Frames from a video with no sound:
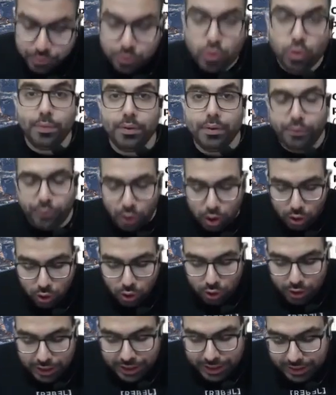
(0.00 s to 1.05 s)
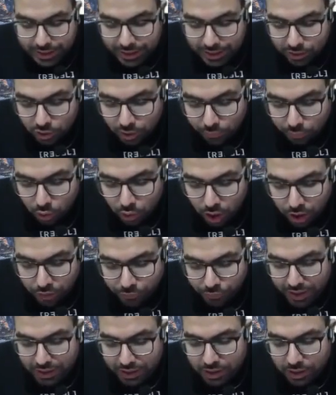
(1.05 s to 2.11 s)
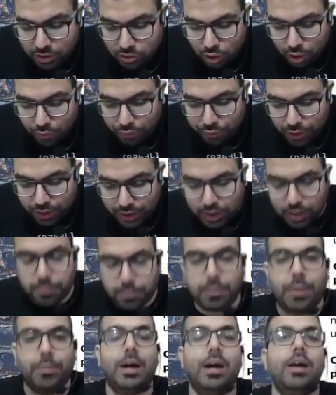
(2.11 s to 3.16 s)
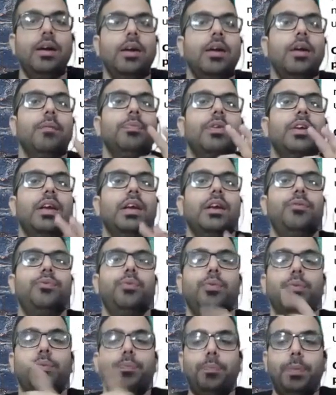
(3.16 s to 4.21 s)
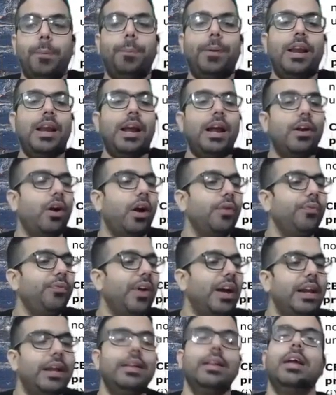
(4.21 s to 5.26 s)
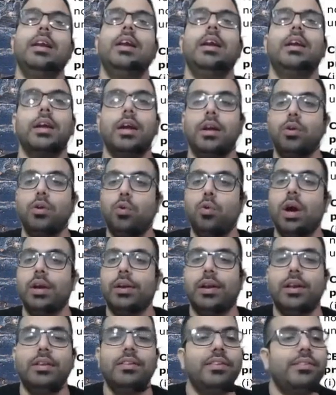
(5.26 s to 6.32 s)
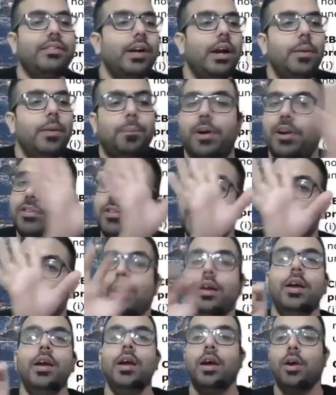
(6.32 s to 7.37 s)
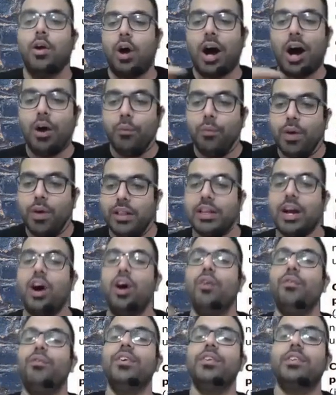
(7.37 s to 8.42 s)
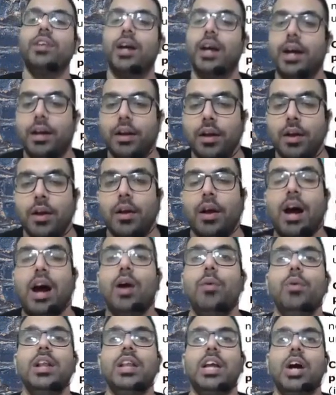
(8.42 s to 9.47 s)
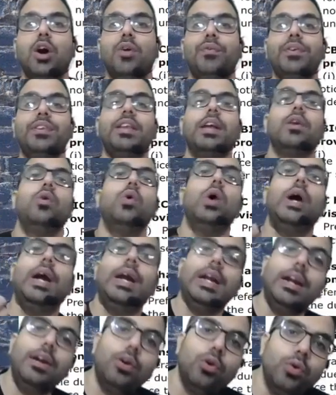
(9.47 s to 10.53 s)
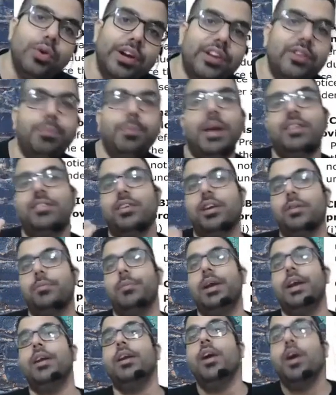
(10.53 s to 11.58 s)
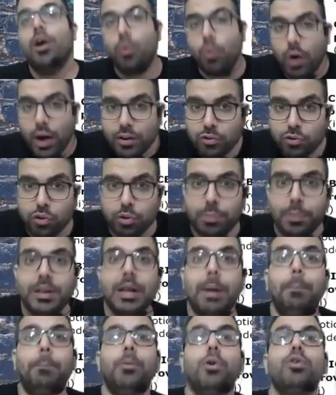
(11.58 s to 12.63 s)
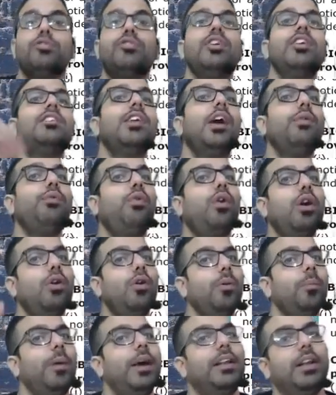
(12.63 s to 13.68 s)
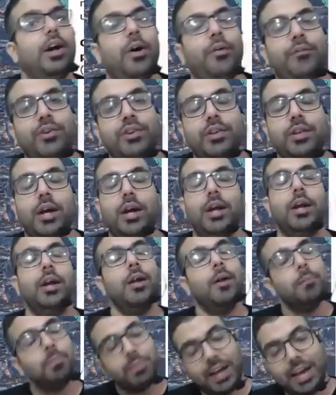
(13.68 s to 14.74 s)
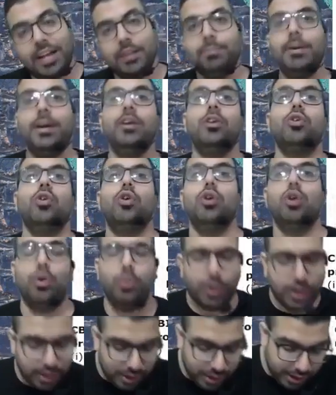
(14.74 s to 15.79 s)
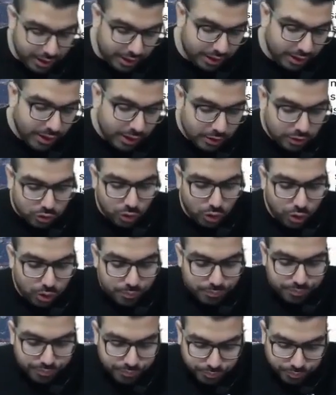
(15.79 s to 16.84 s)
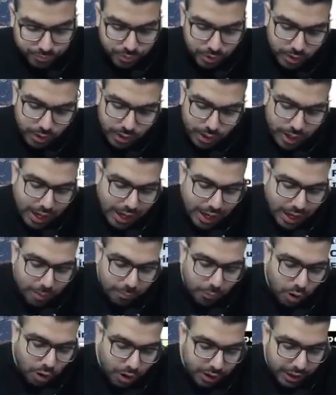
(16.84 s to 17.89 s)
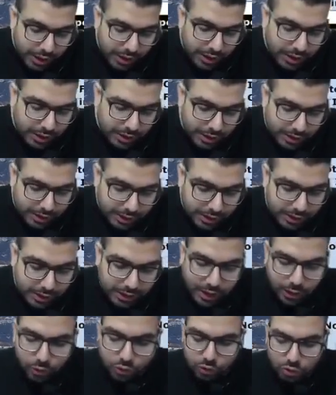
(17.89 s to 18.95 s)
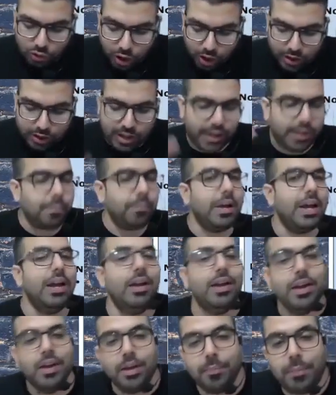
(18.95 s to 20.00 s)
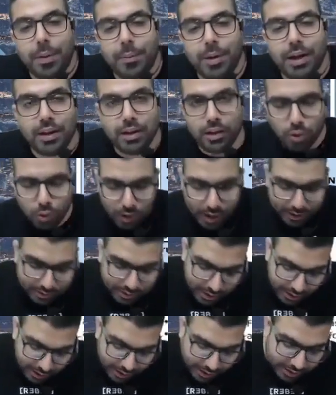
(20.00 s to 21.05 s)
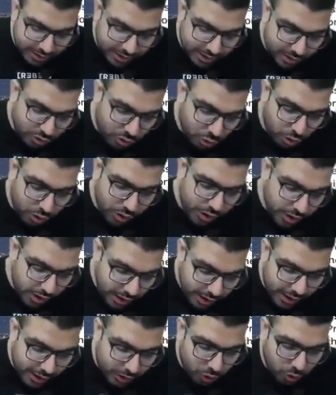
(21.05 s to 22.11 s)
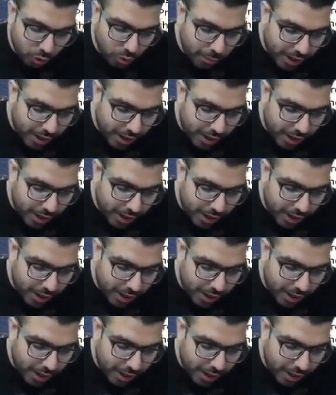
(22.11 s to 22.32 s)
to be followed in case of non filers of return baba if people are not filing their return who are registered person how will the officer how will the officer go ahead and do his best judgment? What should be the procedure followed by the officer has been told over here. So, I have gone ahead and written it down shortcut me, Baba, you guys can read this story at home